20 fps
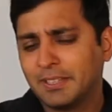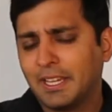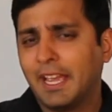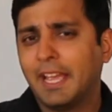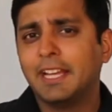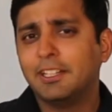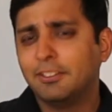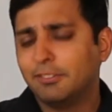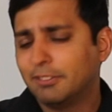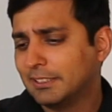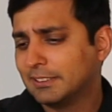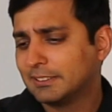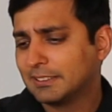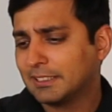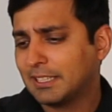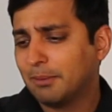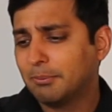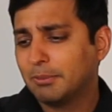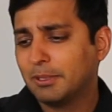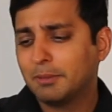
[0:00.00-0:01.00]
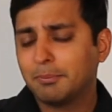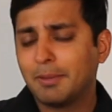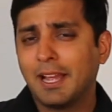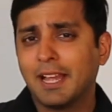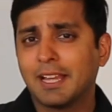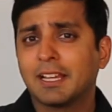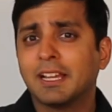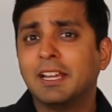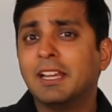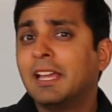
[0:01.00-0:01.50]
Anyways, coming
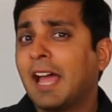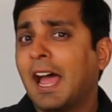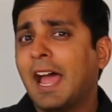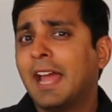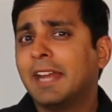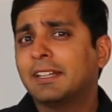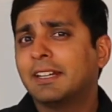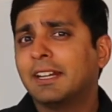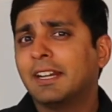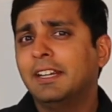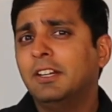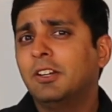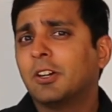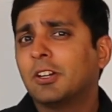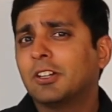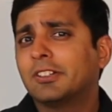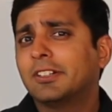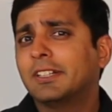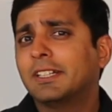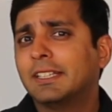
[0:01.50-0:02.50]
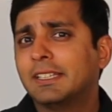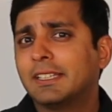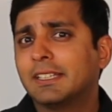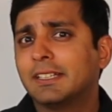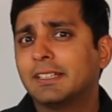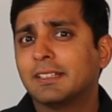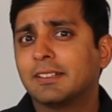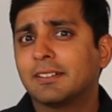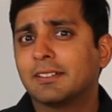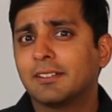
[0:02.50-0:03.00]
back, I tried ordering
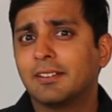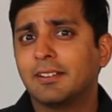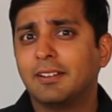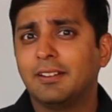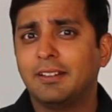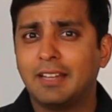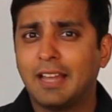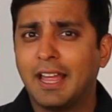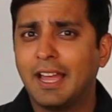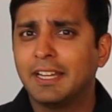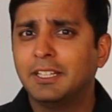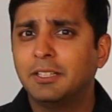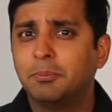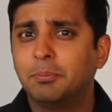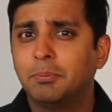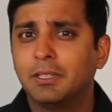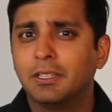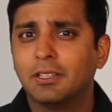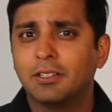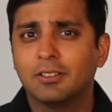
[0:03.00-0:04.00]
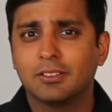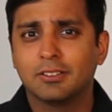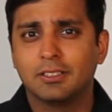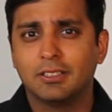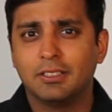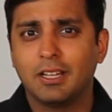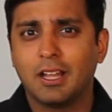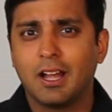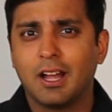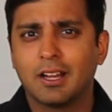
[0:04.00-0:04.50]
their light beer or
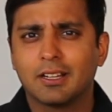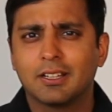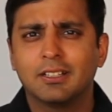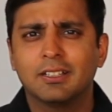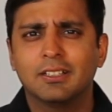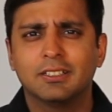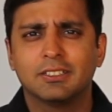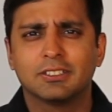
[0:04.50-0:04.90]
the lager.